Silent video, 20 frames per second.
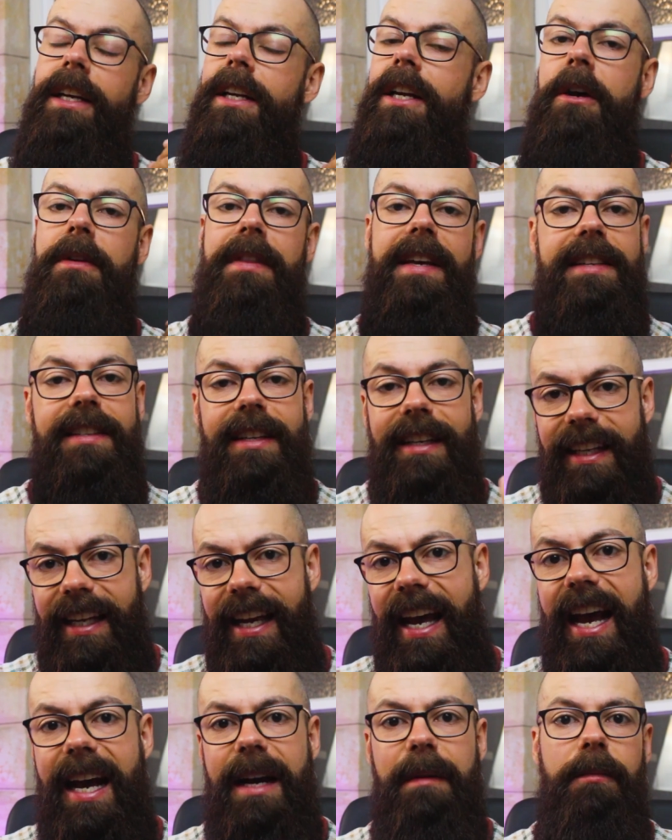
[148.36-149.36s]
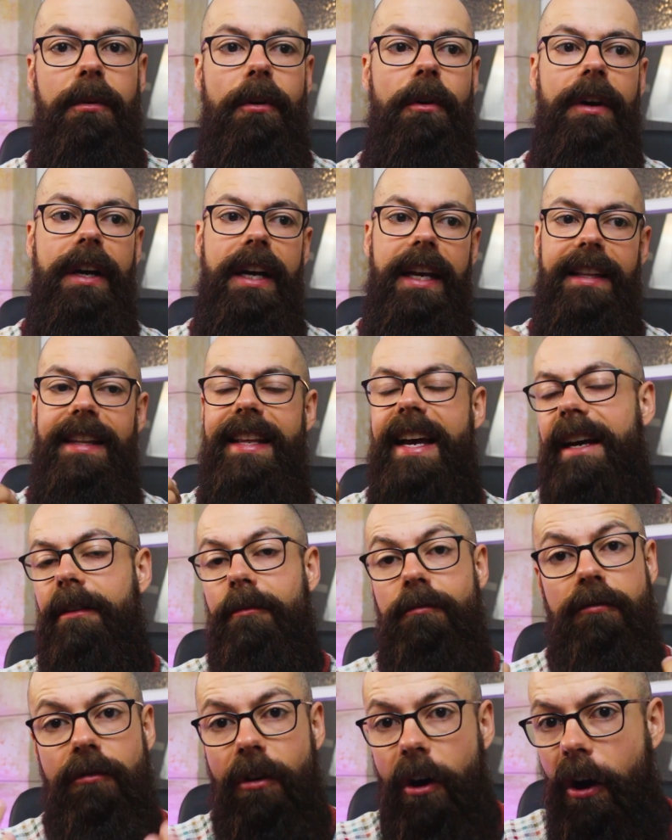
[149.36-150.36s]
you know, there's a gap or they're
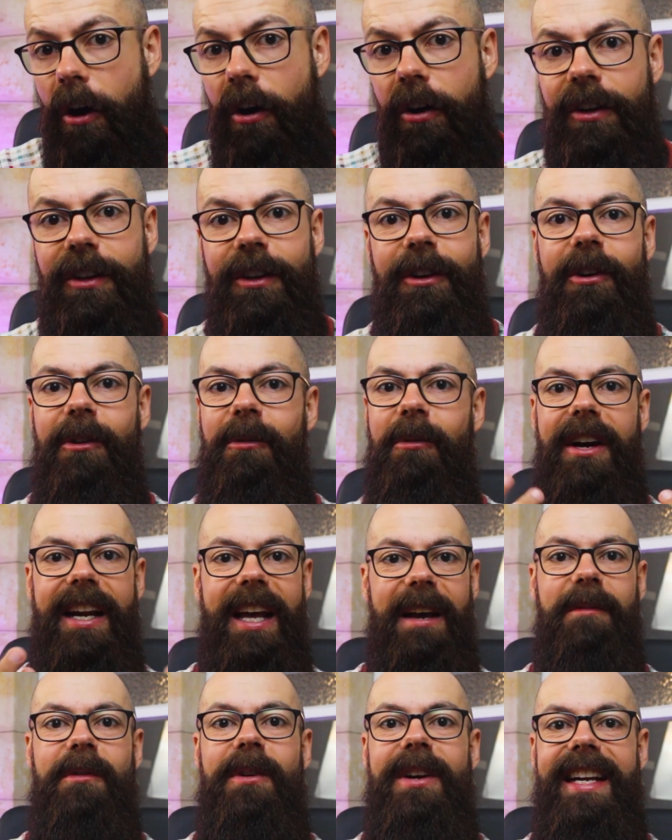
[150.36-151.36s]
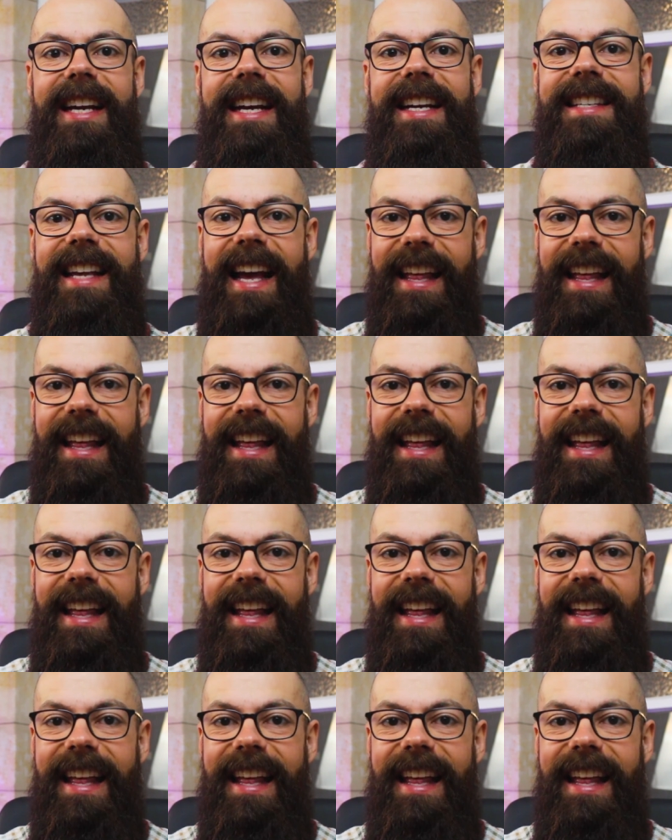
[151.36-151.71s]
wrong or whatever it is.